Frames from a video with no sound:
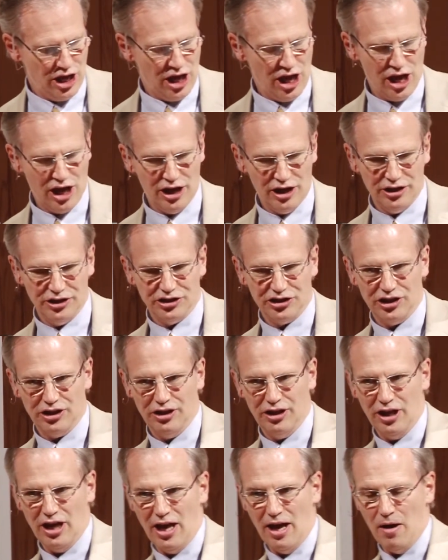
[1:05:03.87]
is,
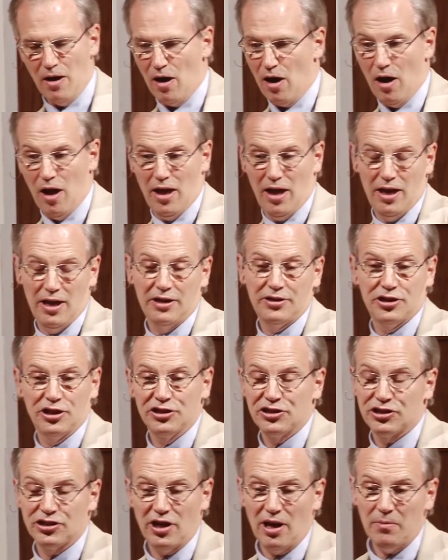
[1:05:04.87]
to
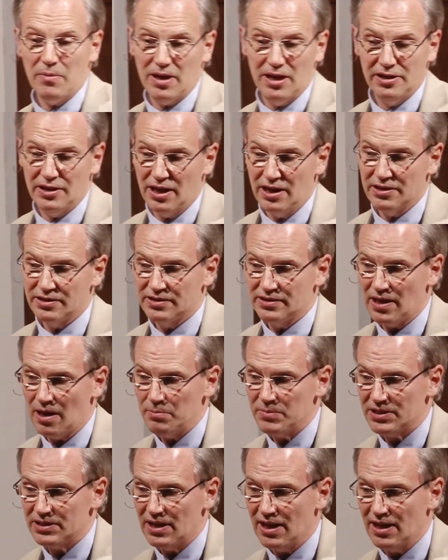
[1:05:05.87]
some, in, in
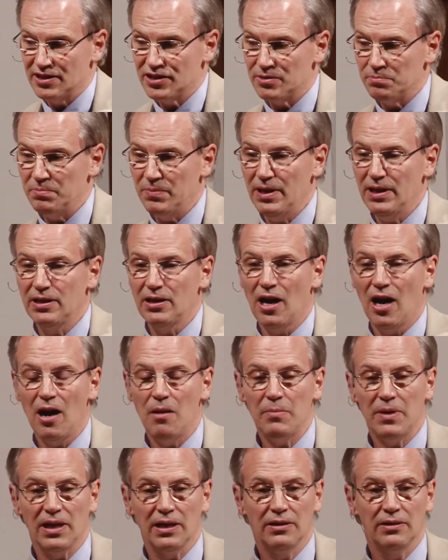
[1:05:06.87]
some sense,
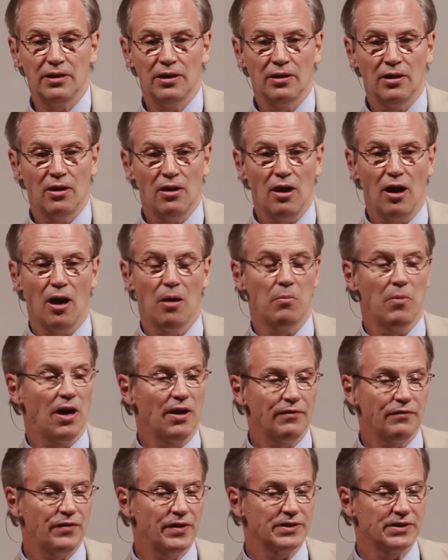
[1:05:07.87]
becoming,
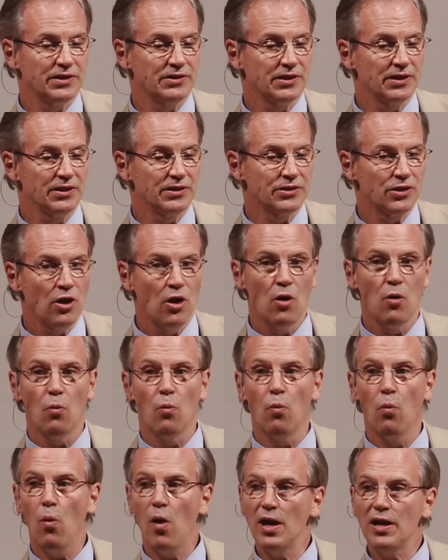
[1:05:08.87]
among physicists,
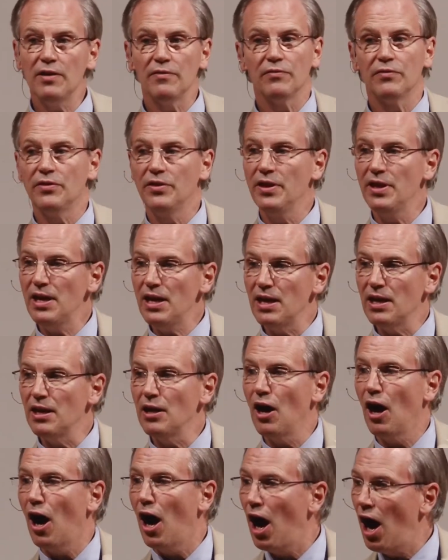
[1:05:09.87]
one of
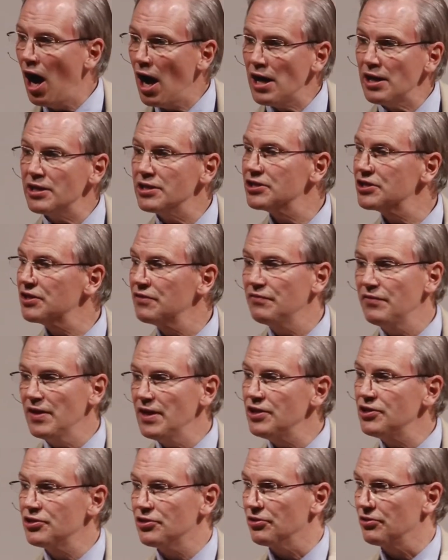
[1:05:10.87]
the oddest
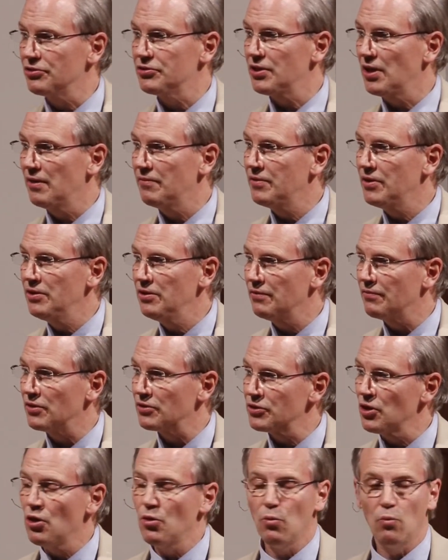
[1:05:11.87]
features of the
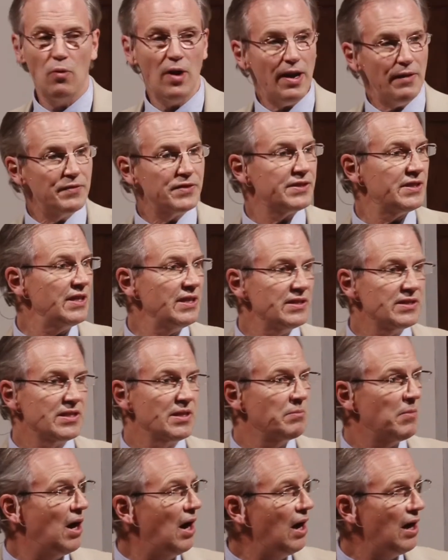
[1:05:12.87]
universe. We've seen
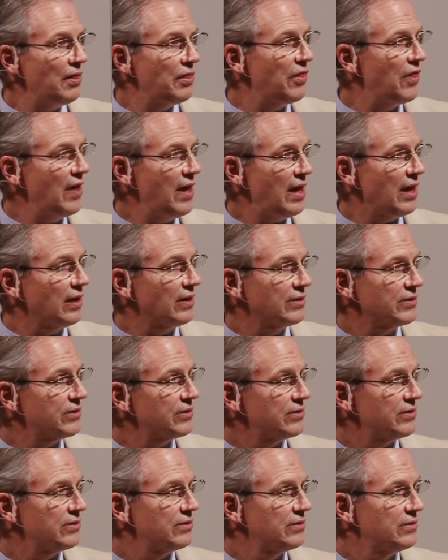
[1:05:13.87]
some odd
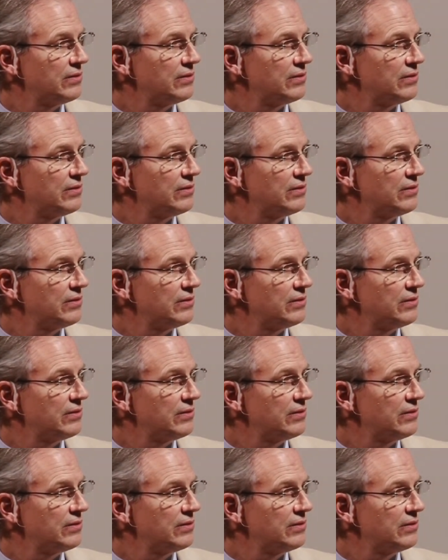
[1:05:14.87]
things.